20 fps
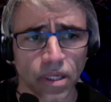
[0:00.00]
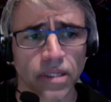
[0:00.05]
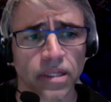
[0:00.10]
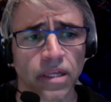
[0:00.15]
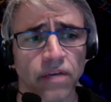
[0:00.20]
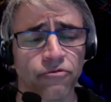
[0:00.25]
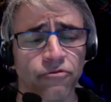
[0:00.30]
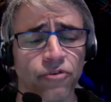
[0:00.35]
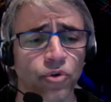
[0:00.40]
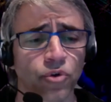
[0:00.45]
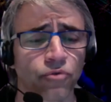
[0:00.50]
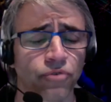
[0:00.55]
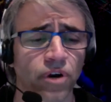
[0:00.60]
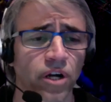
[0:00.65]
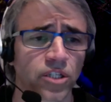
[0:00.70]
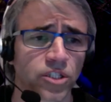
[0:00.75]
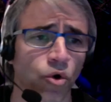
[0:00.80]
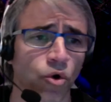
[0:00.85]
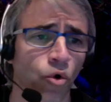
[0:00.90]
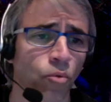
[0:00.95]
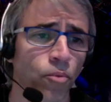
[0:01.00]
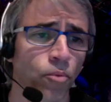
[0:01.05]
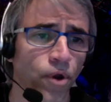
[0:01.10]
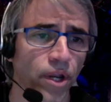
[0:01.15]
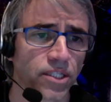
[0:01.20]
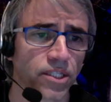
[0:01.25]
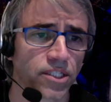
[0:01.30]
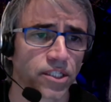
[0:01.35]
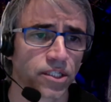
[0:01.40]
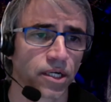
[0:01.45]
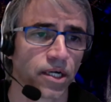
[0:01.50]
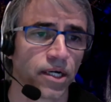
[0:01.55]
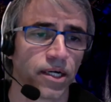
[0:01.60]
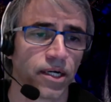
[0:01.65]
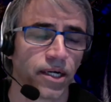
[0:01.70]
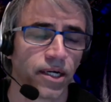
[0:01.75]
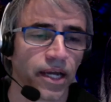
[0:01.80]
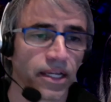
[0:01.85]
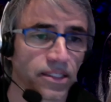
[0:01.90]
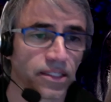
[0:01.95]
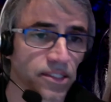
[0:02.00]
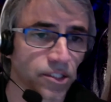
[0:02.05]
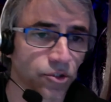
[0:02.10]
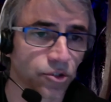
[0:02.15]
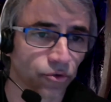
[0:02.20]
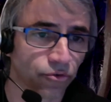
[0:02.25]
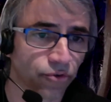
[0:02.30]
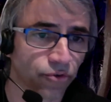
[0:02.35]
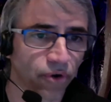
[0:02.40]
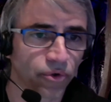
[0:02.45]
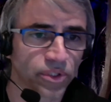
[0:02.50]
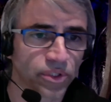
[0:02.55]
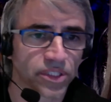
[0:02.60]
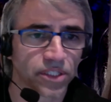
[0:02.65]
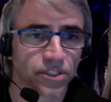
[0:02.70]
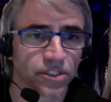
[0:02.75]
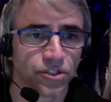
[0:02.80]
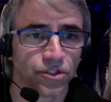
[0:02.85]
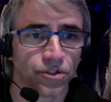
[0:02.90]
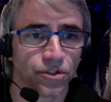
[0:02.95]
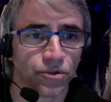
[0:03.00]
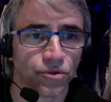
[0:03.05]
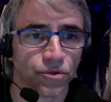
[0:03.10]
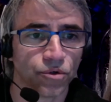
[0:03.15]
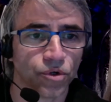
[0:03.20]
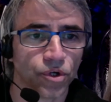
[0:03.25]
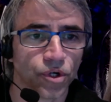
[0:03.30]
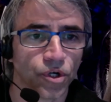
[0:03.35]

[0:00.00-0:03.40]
filter function component at 0 frequency to